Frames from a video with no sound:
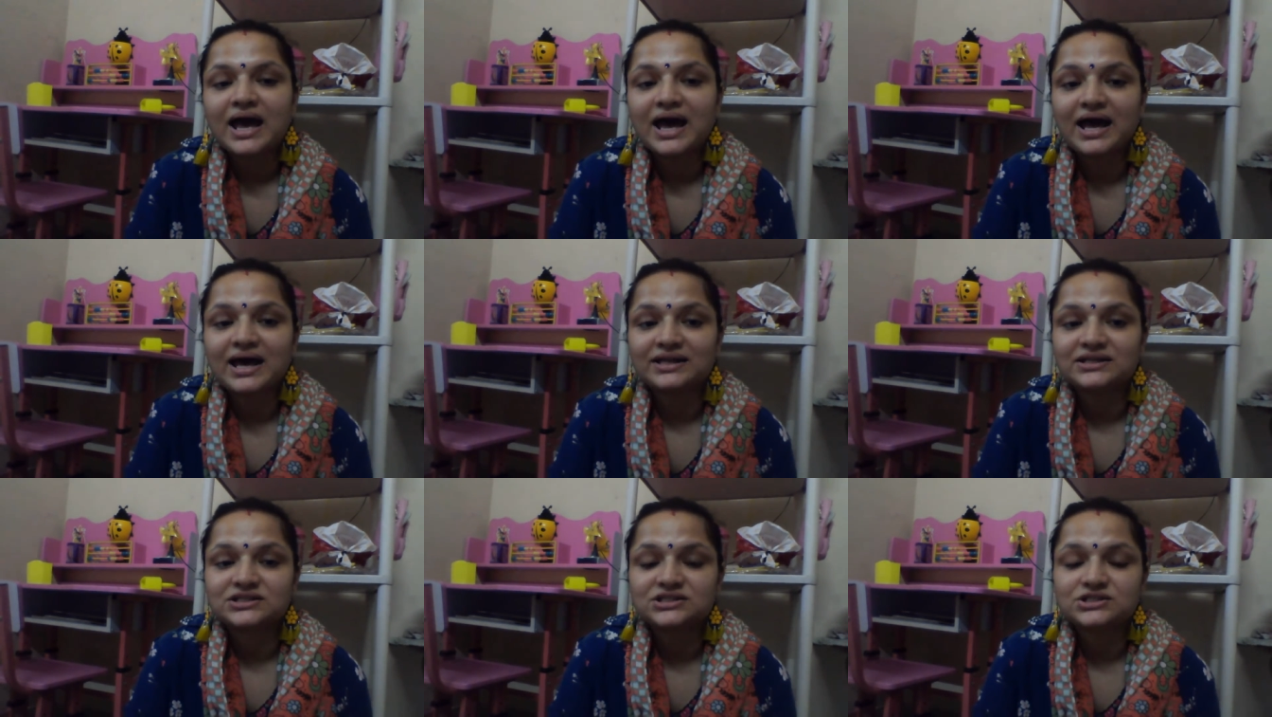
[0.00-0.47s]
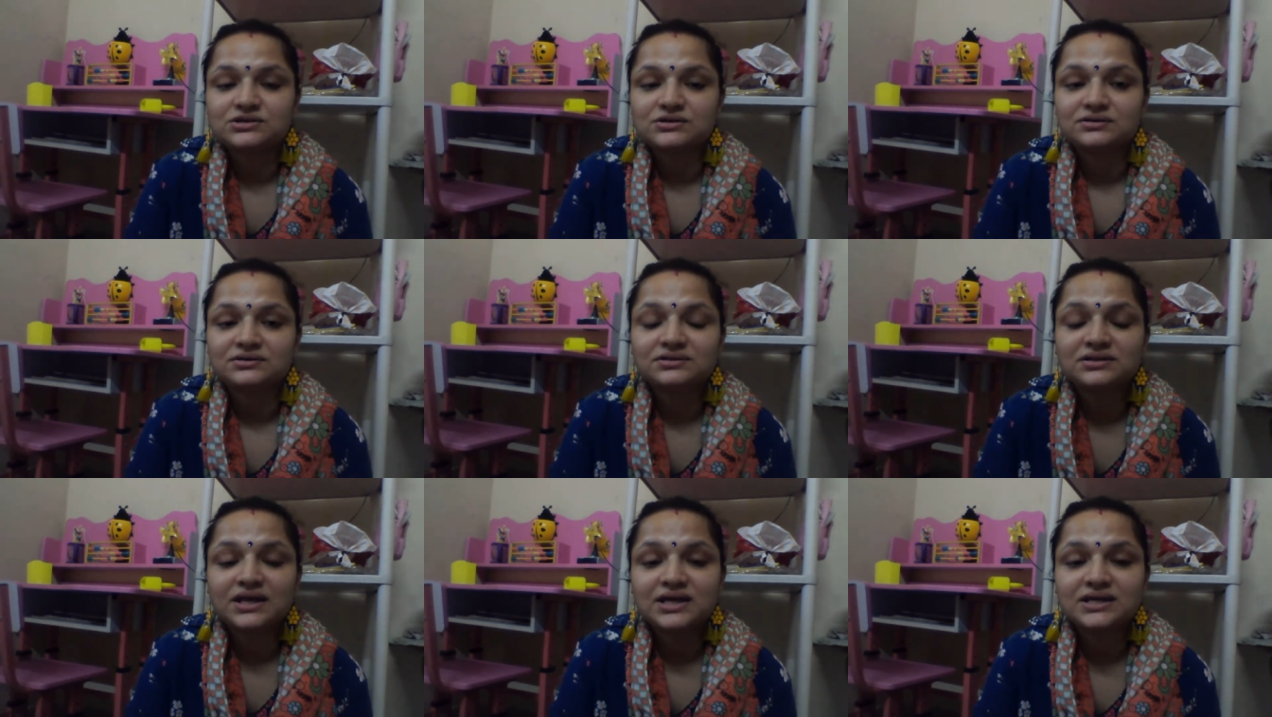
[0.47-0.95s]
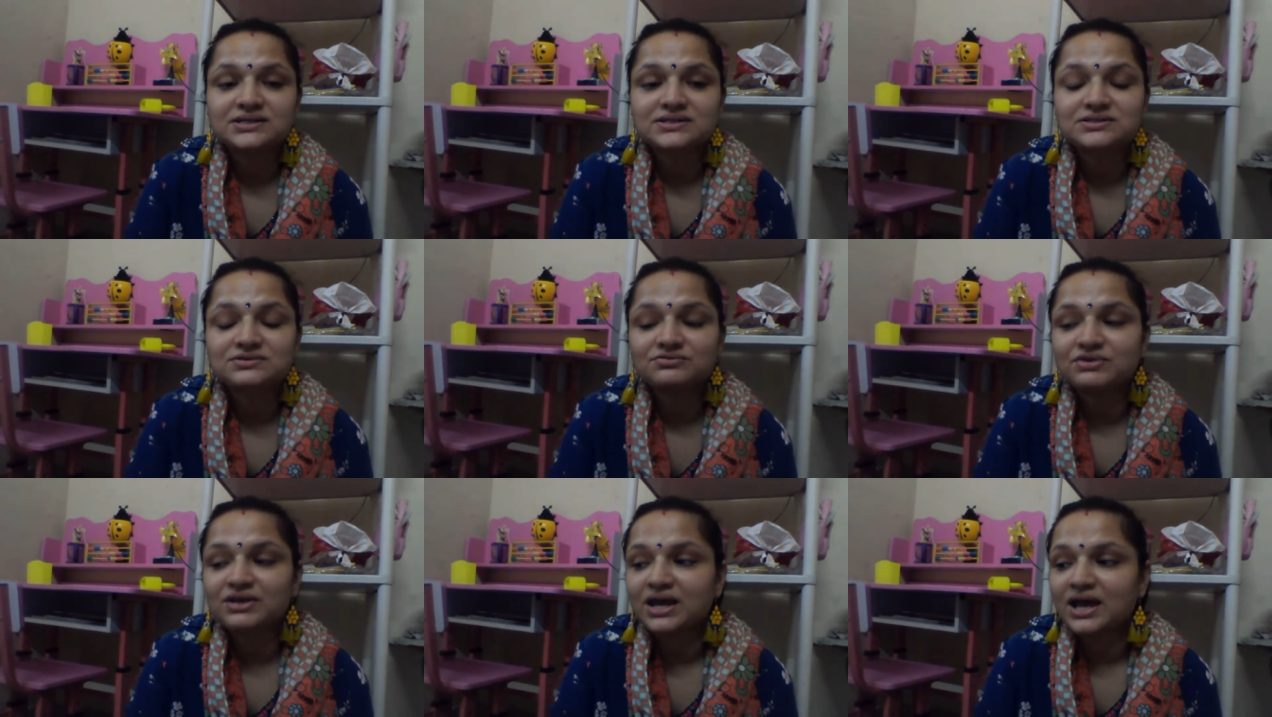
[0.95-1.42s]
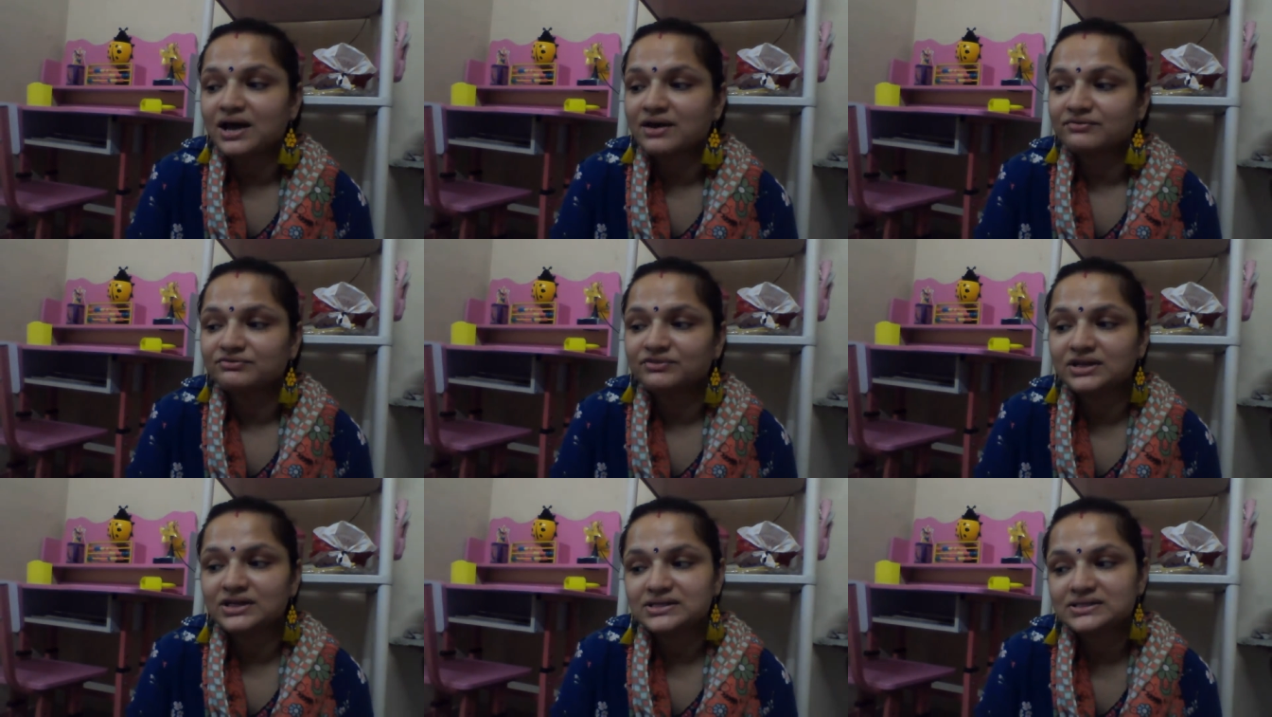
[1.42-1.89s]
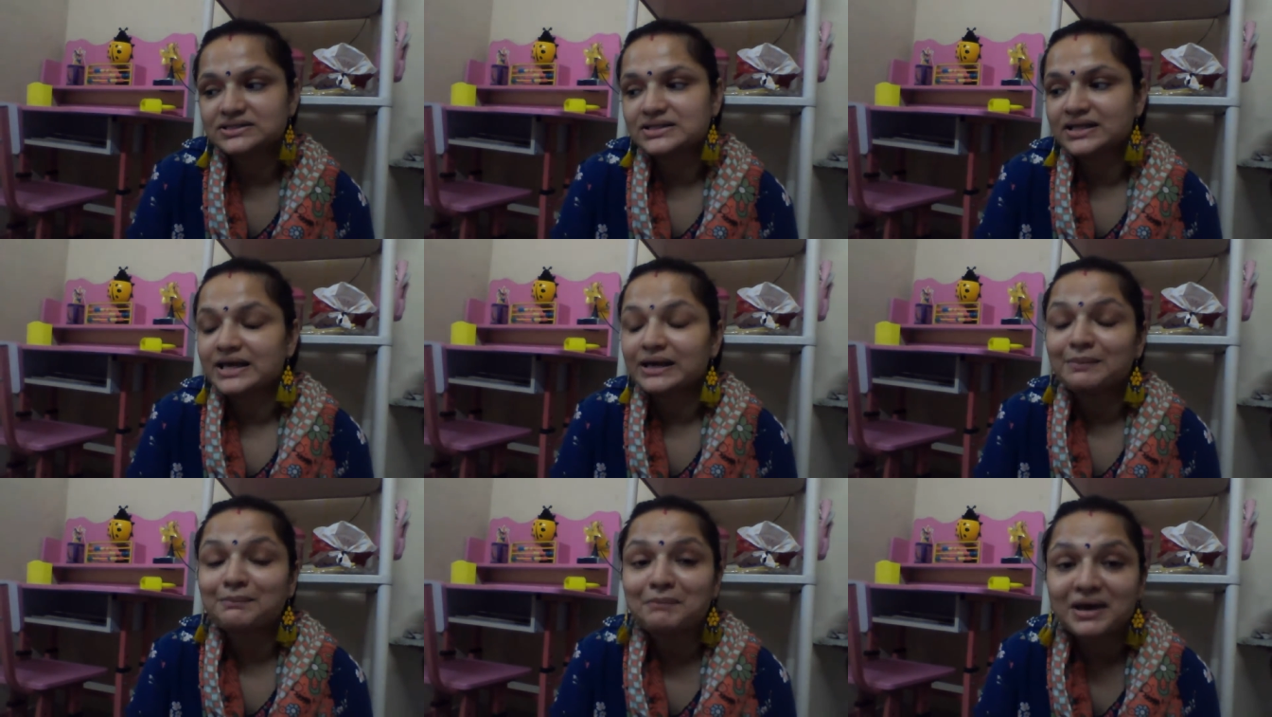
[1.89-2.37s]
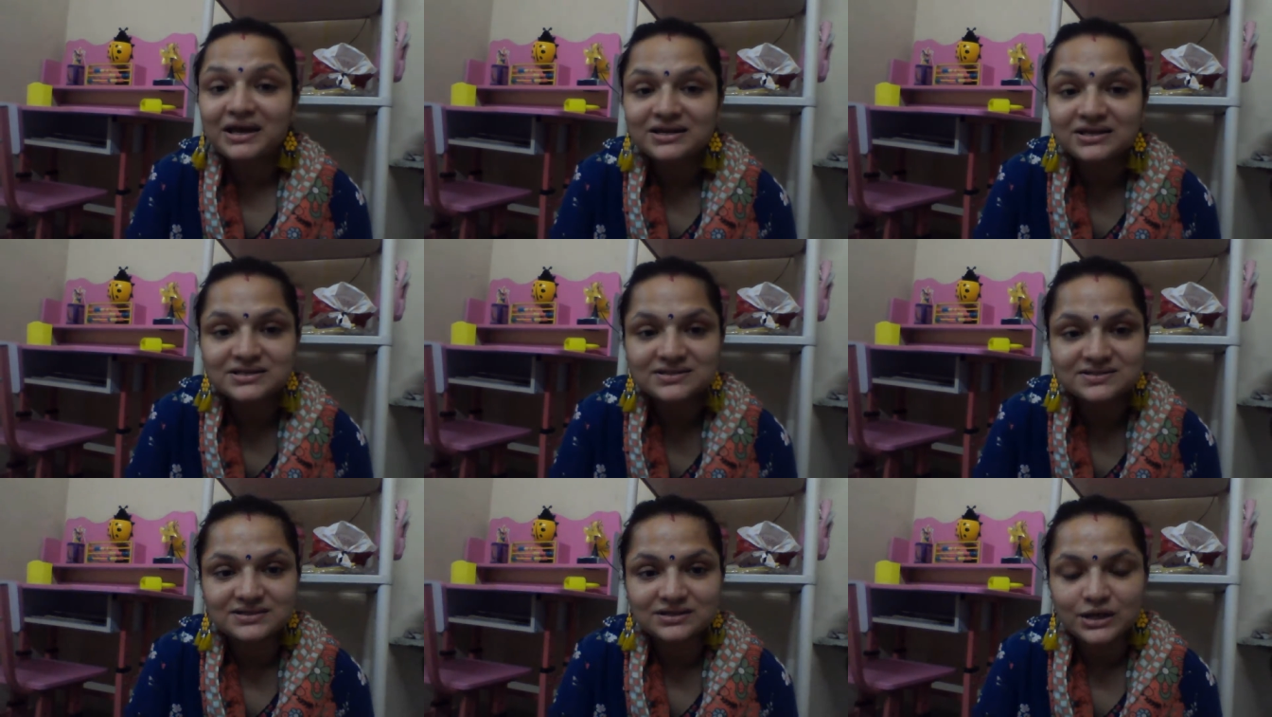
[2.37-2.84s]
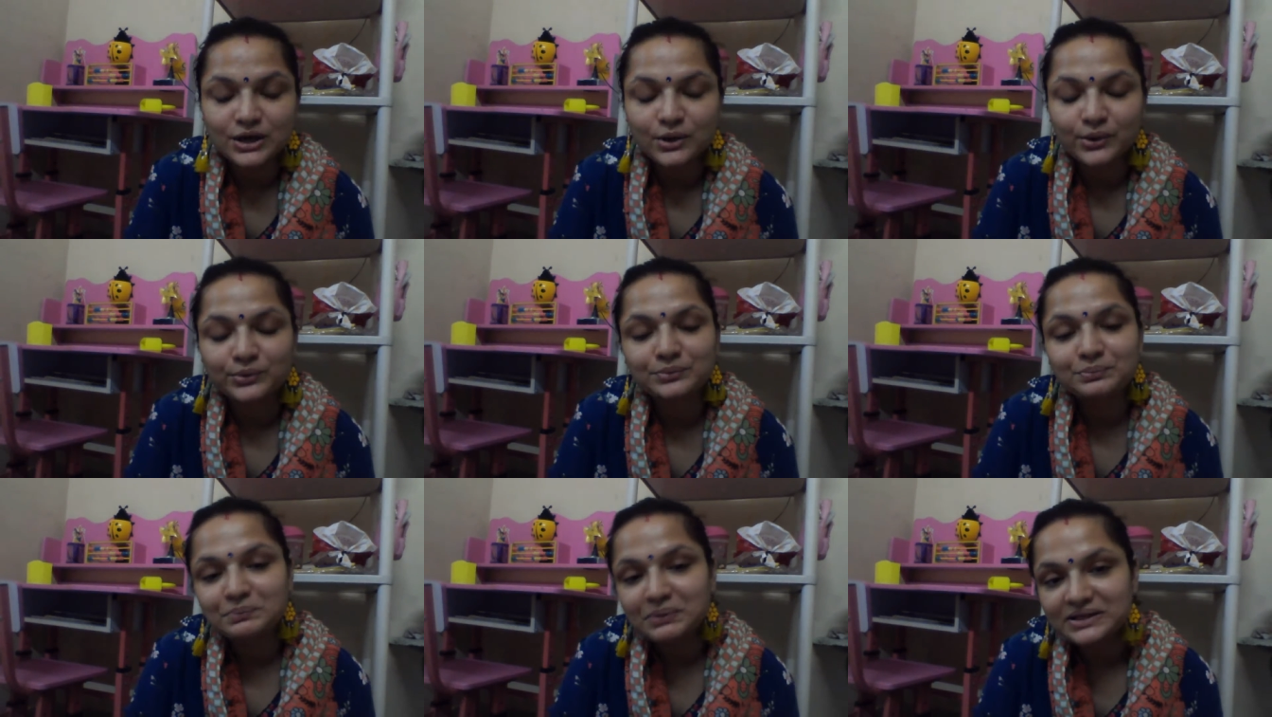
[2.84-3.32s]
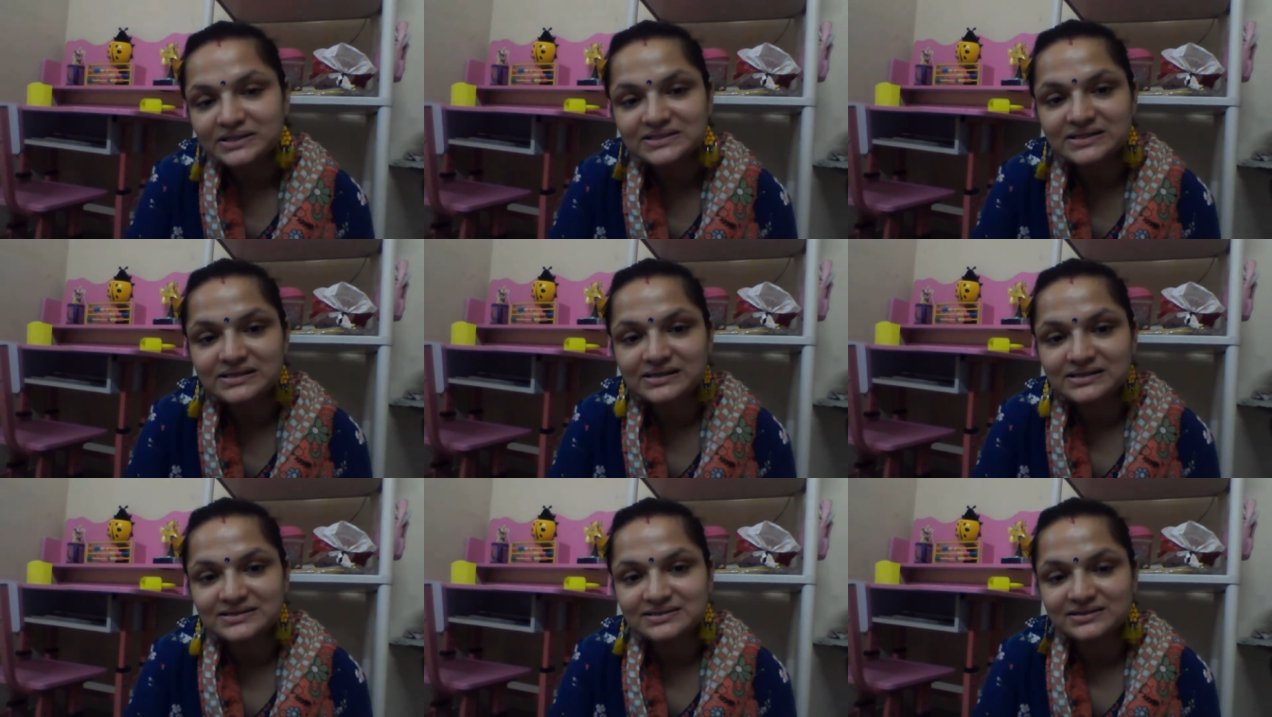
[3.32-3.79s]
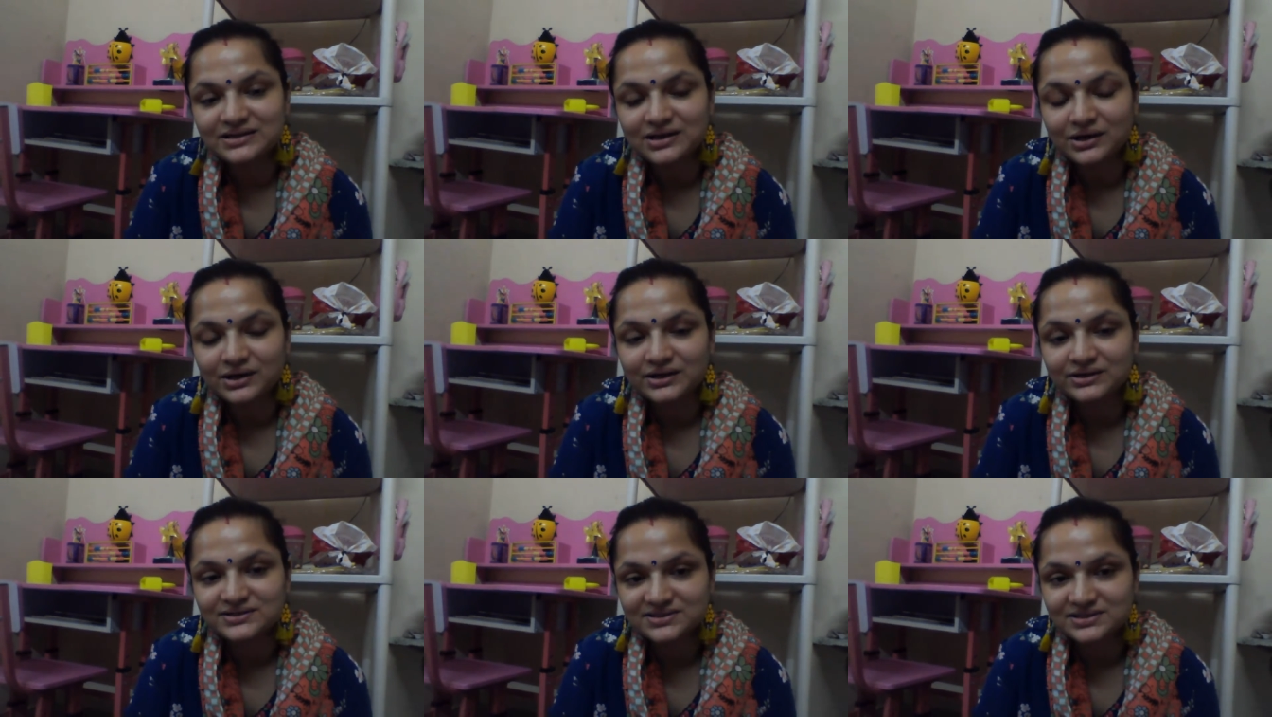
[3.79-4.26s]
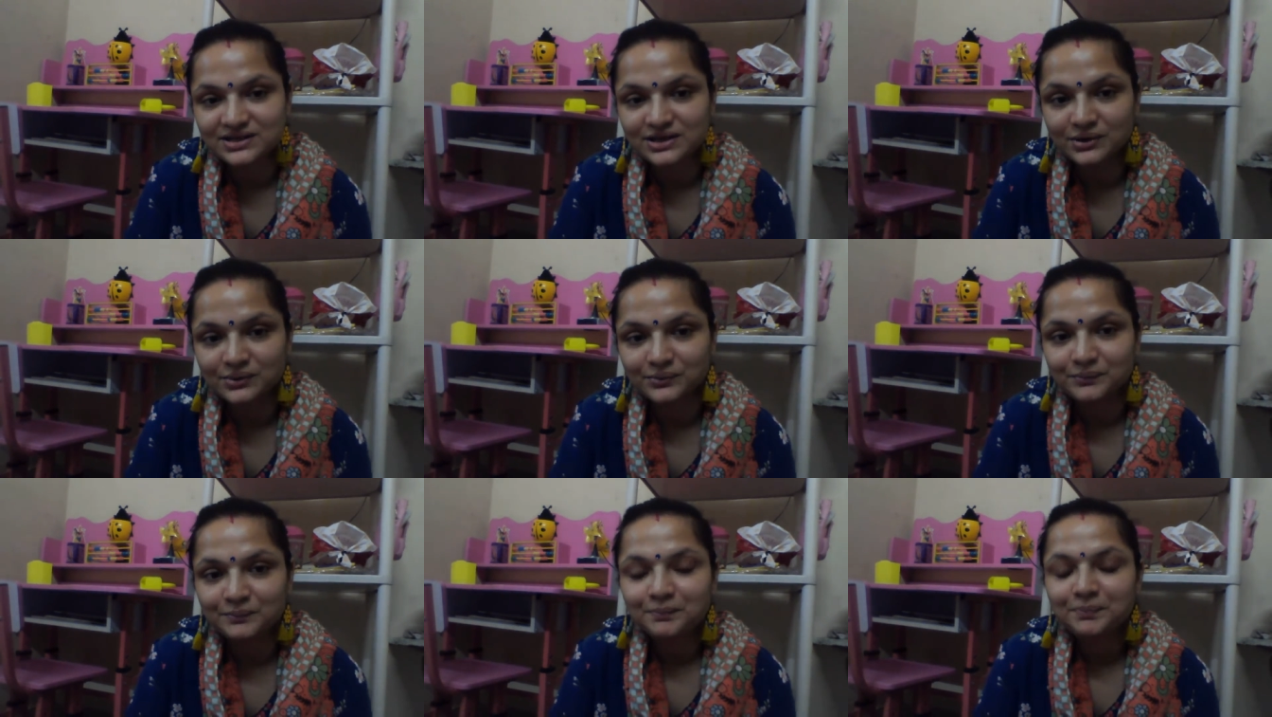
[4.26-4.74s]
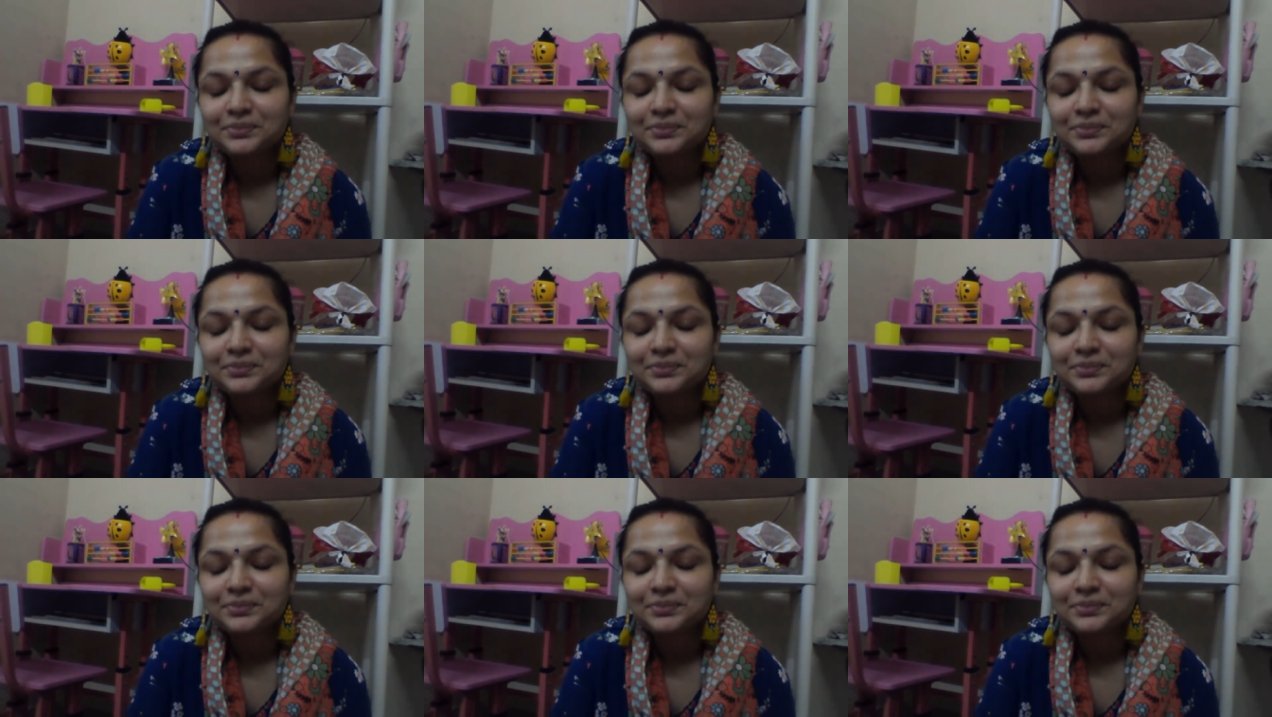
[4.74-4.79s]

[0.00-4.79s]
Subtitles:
and things we have things like pen is a noun, pencil is a noun.